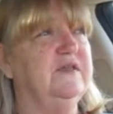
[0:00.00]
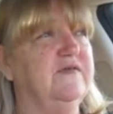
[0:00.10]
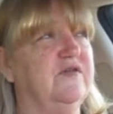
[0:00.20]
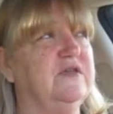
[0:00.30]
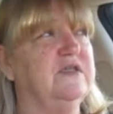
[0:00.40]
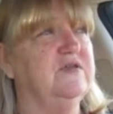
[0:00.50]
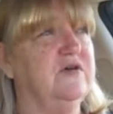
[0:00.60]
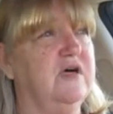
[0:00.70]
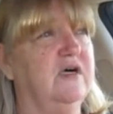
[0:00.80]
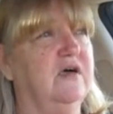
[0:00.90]
as far as the
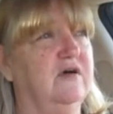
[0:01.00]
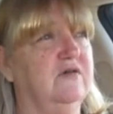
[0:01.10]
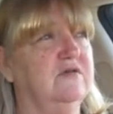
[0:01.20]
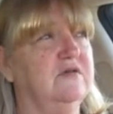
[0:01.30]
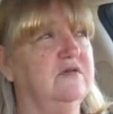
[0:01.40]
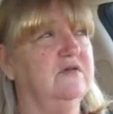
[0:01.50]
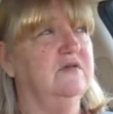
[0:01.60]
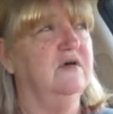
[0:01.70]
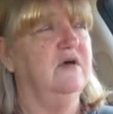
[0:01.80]
truck goes,